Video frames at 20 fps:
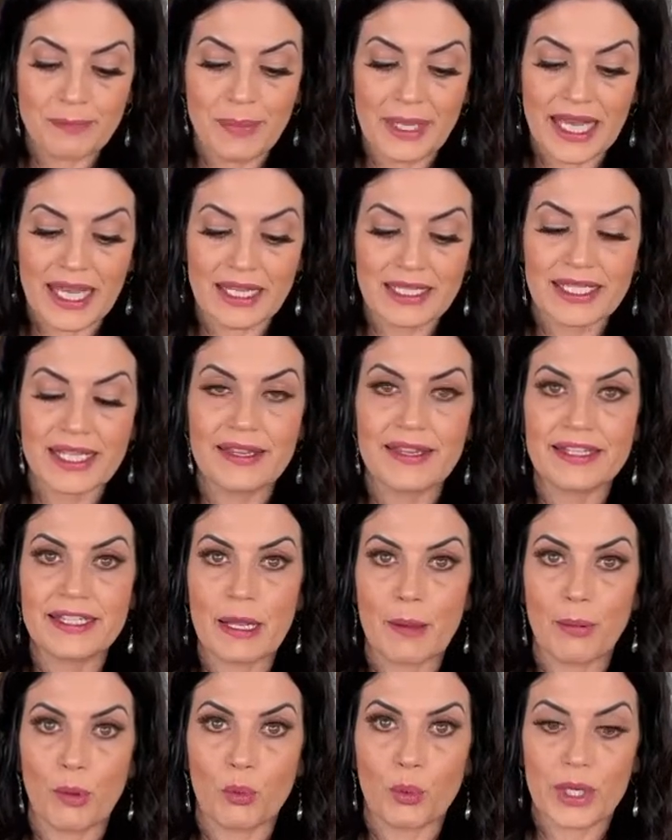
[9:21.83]
because of the
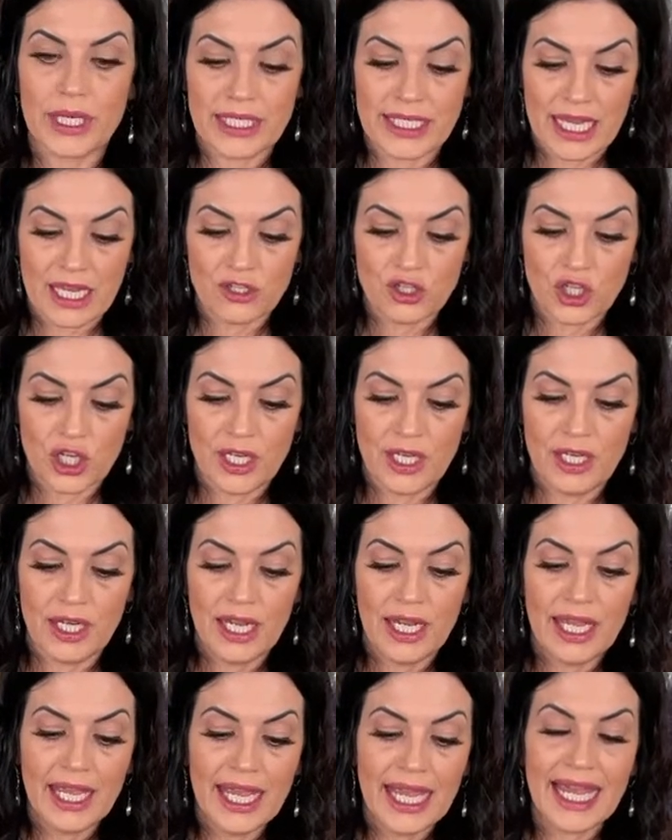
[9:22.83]
double retention,